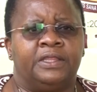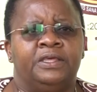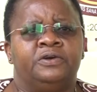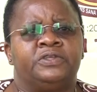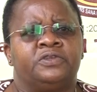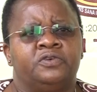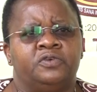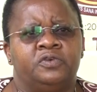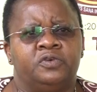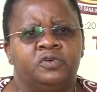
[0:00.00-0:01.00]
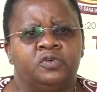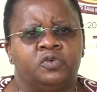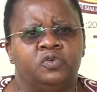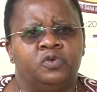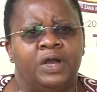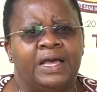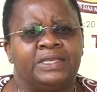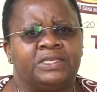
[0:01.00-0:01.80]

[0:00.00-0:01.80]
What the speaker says: They also go as